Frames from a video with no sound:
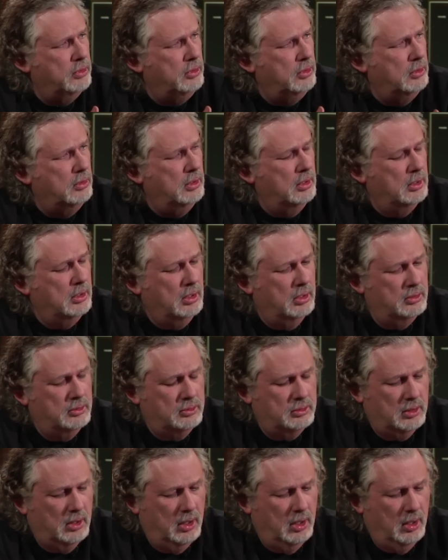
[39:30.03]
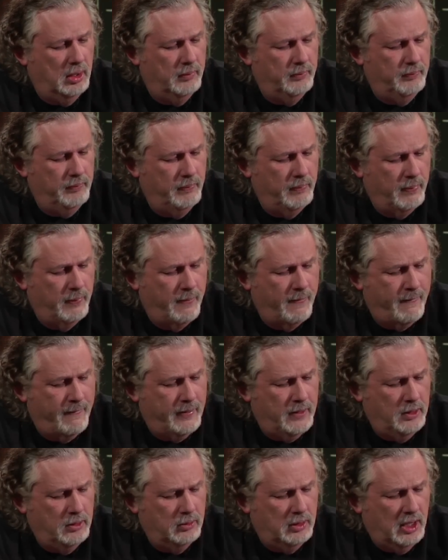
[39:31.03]
unit, because um,
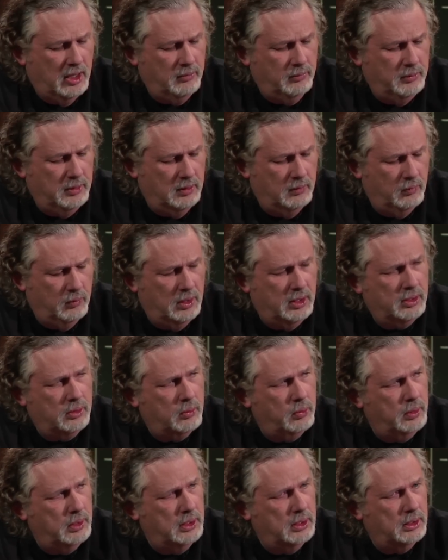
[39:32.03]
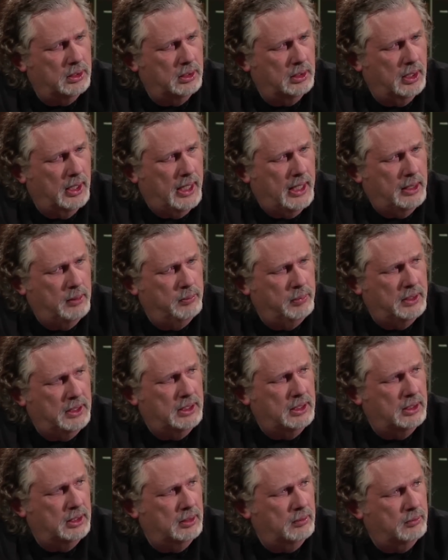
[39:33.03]
you gave me a really quick AB,
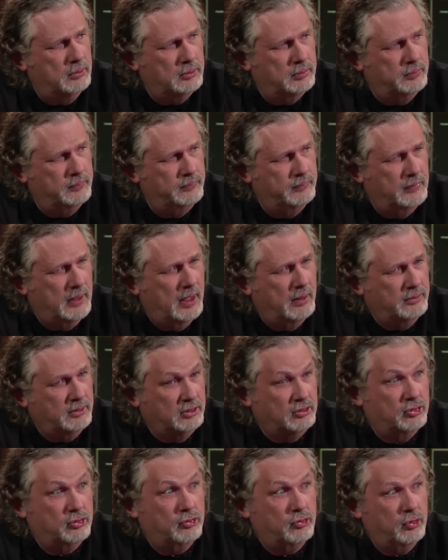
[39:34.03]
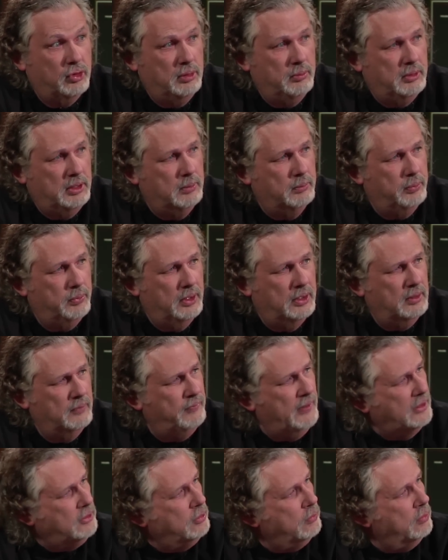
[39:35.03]
and it was I was extremely impressed. In
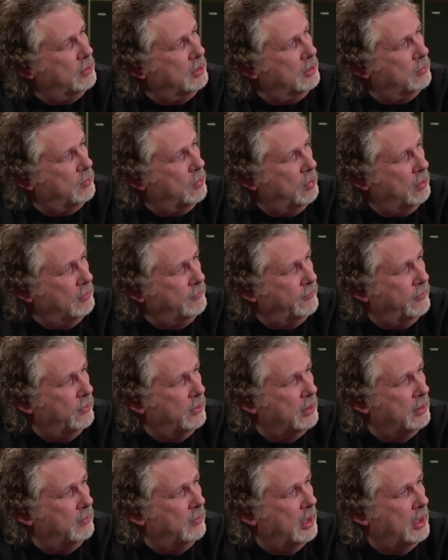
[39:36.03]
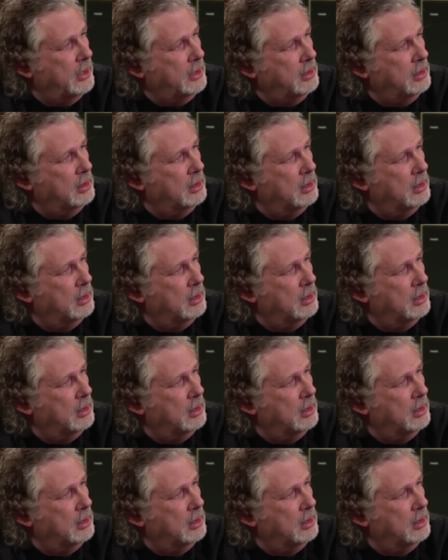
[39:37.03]
fact, you won an award for it, right?